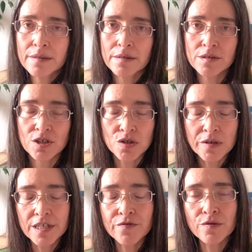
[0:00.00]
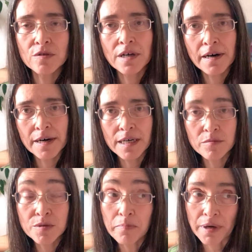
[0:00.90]
the stressful
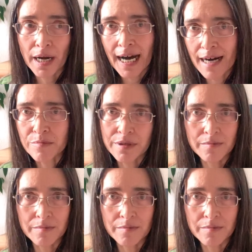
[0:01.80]
times, perhaps.